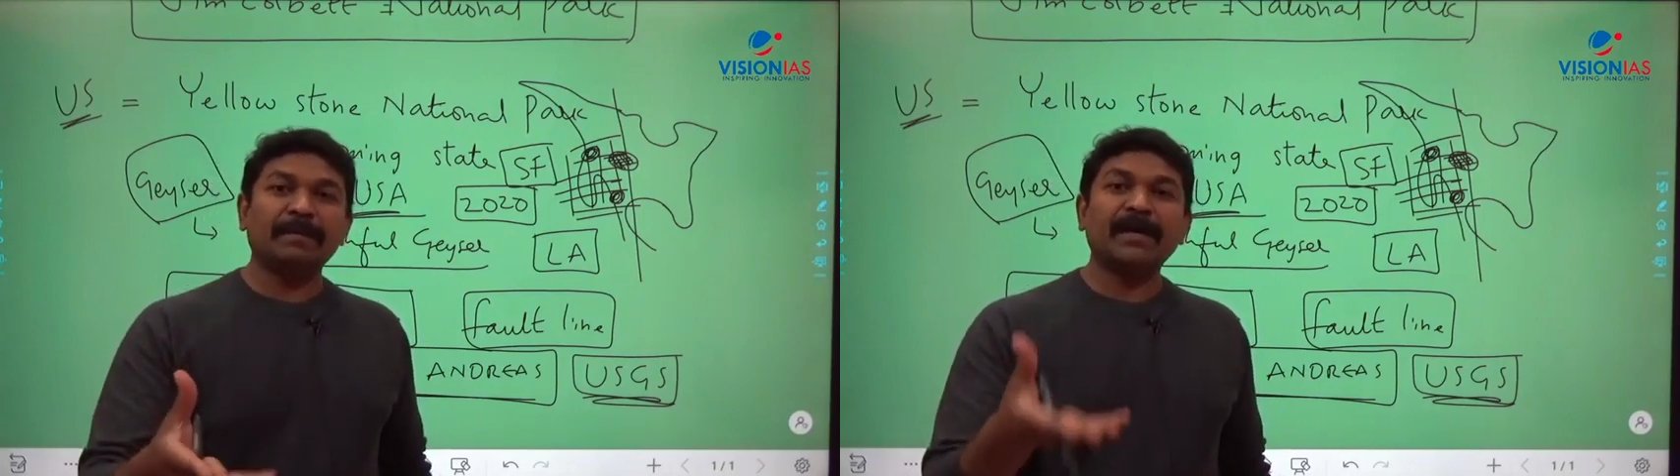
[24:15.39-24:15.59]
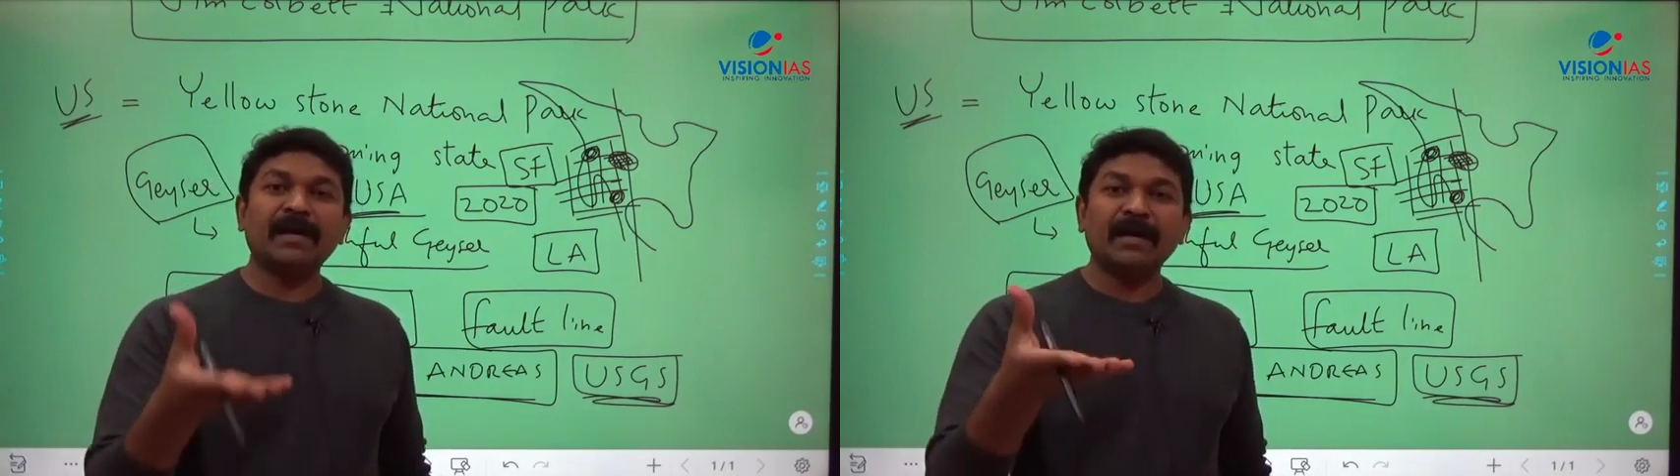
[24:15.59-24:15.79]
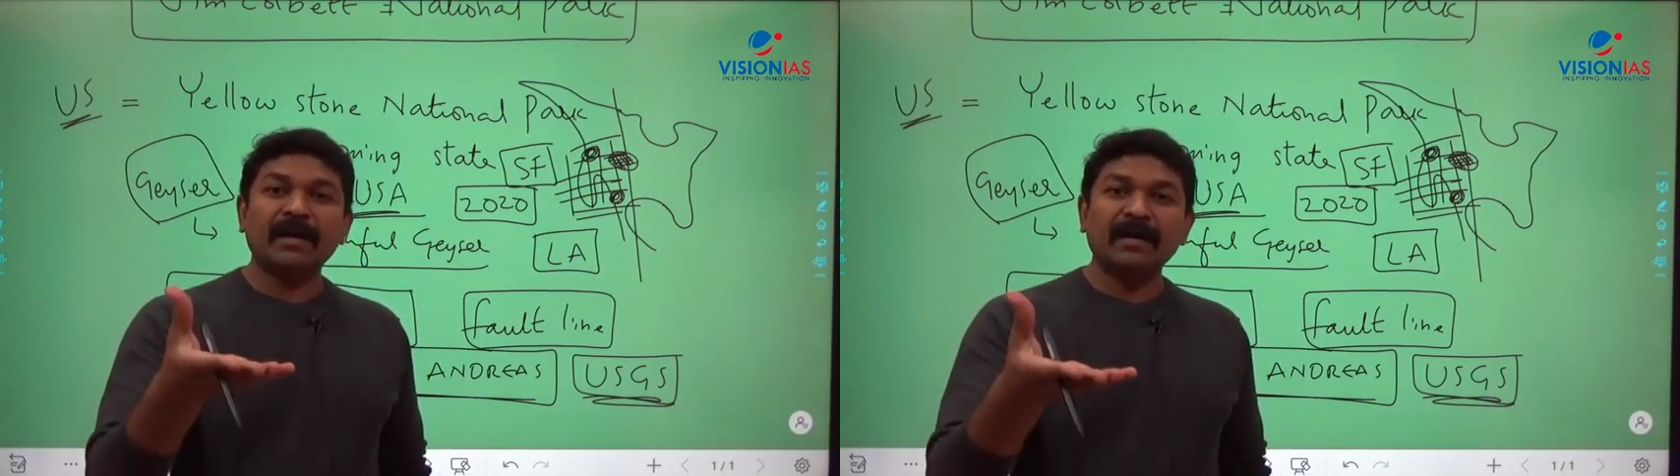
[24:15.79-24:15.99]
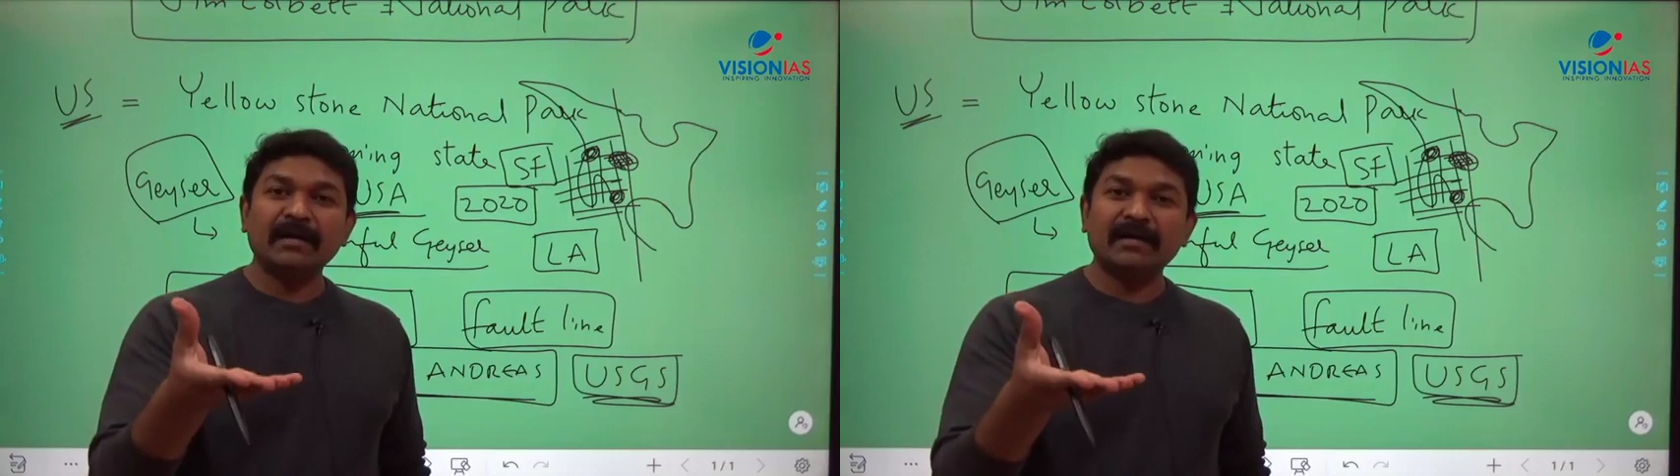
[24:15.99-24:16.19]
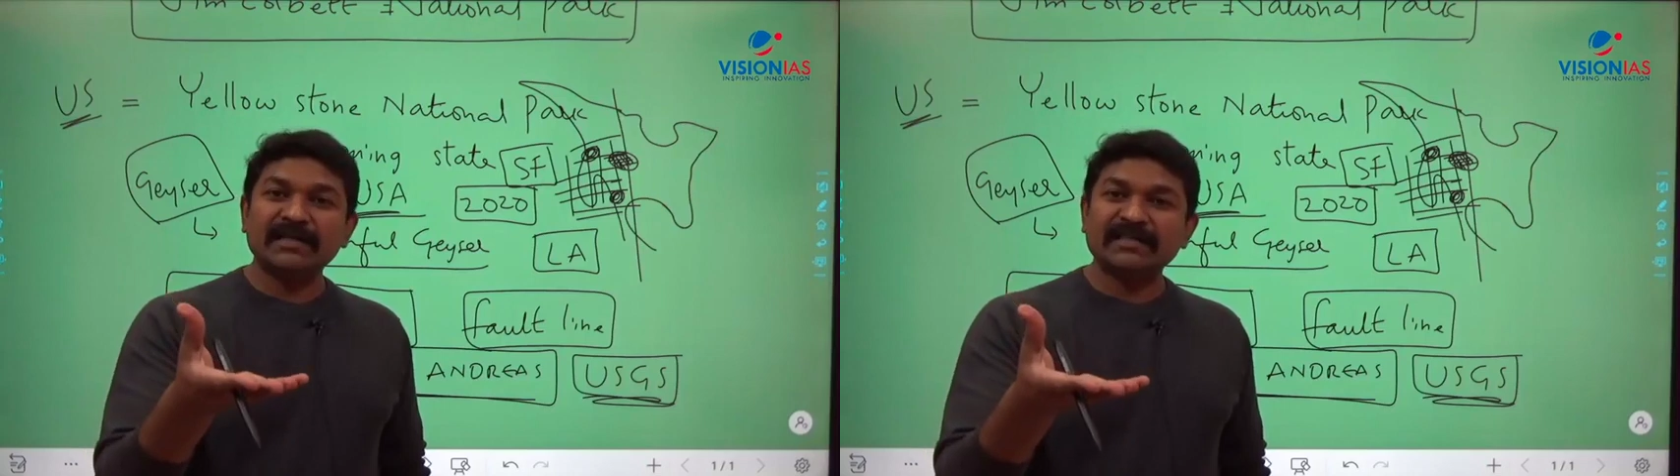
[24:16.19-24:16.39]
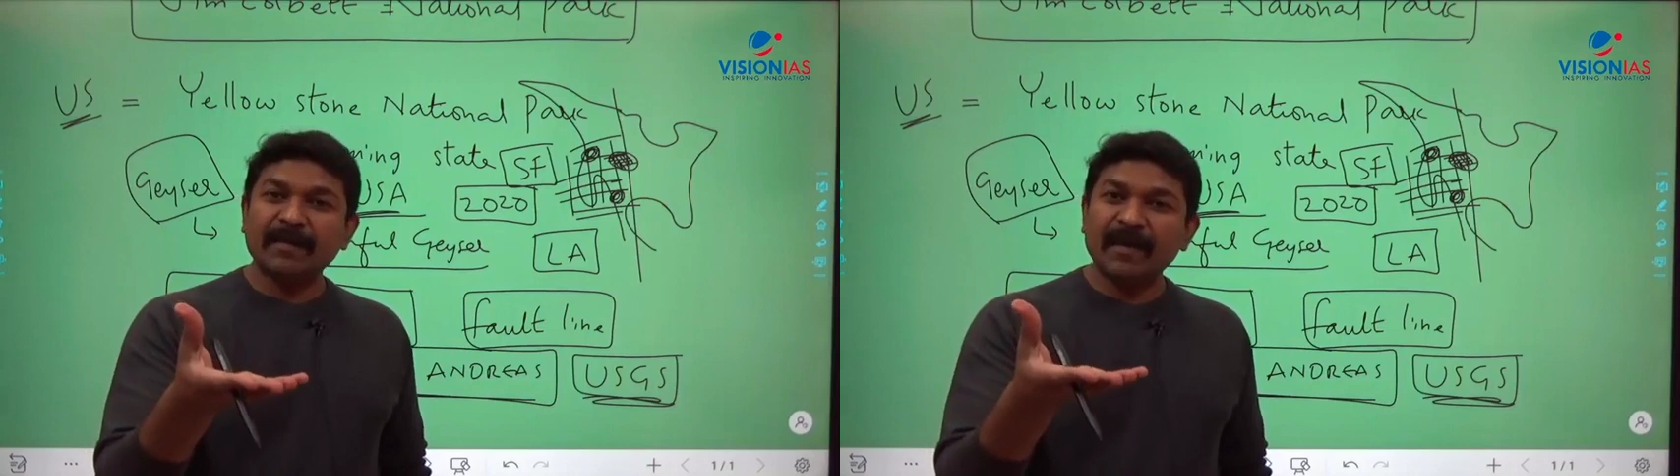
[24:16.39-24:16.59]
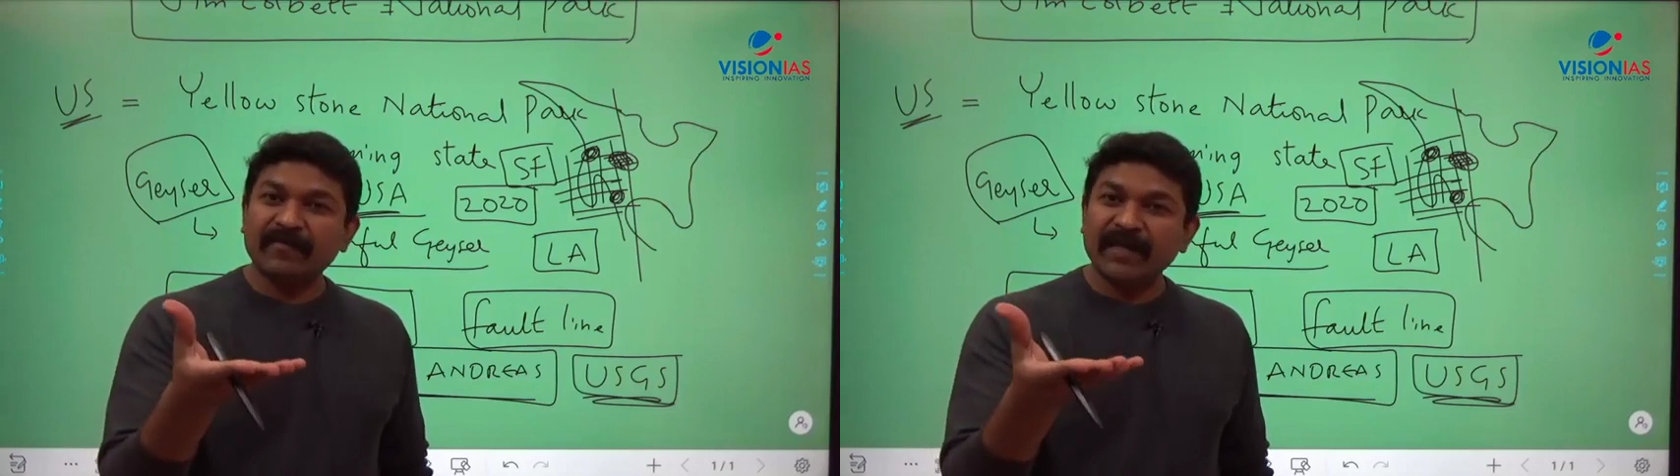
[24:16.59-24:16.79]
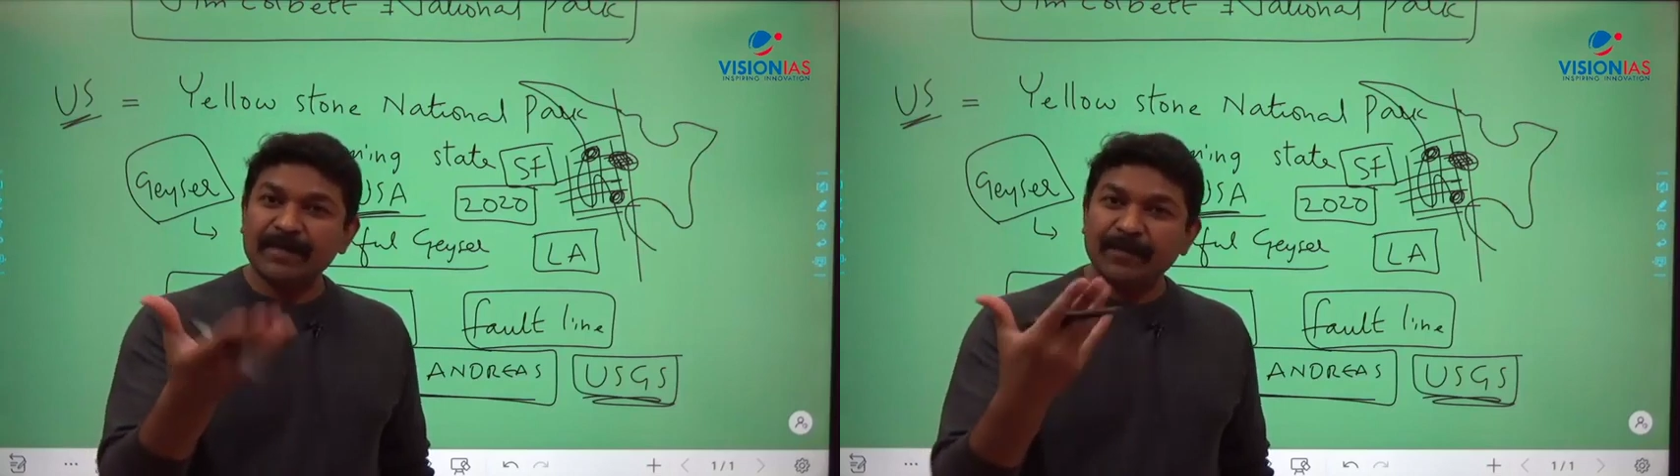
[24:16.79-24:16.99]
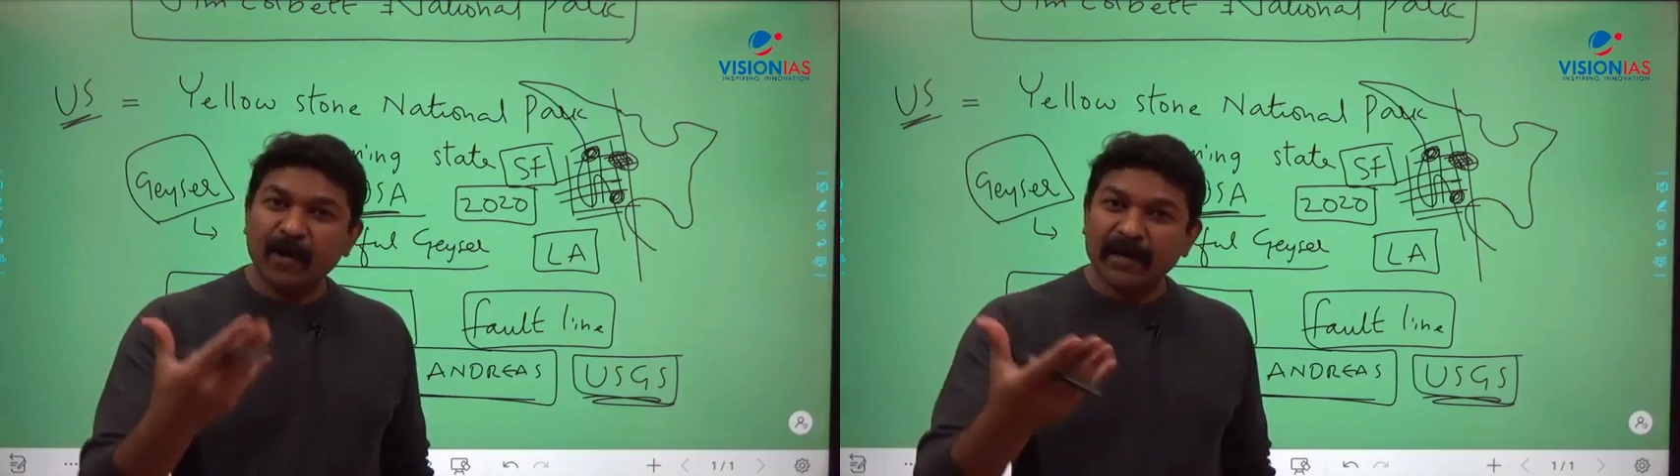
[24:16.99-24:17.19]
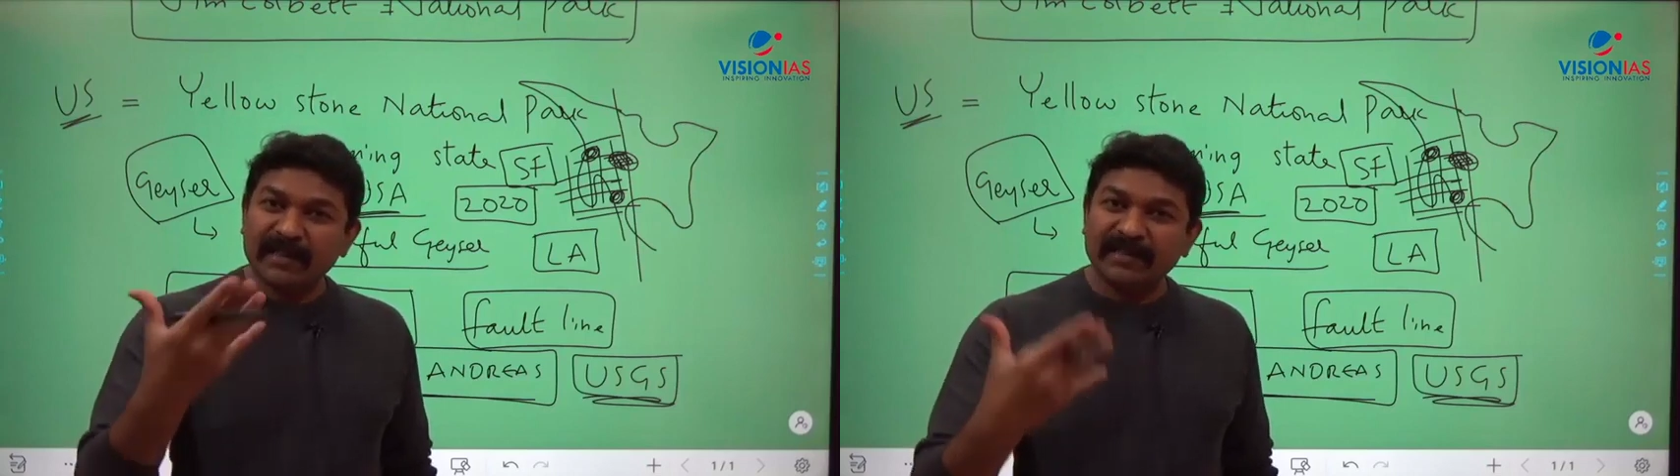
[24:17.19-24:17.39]
but some of the
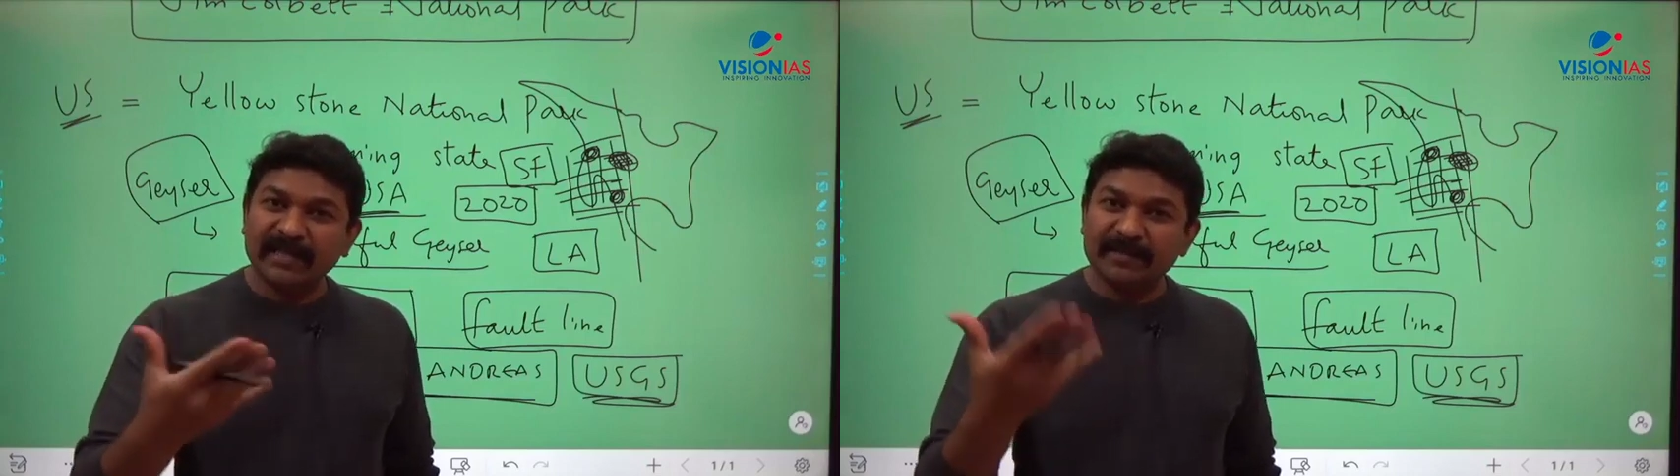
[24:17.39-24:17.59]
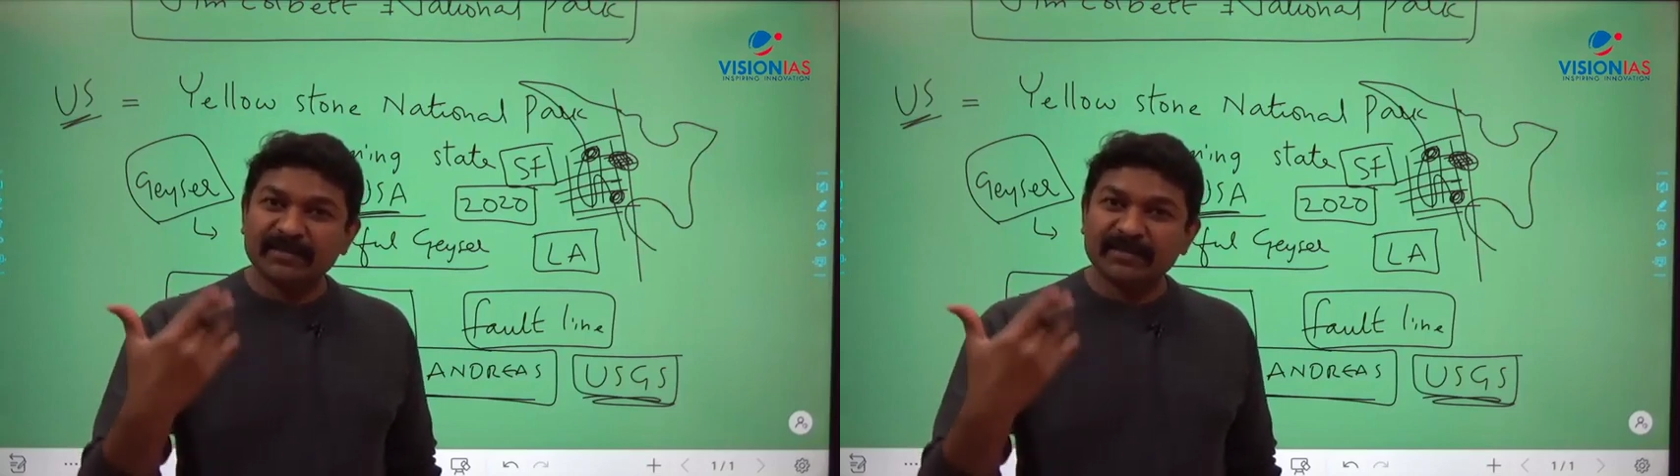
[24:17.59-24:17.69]
important themes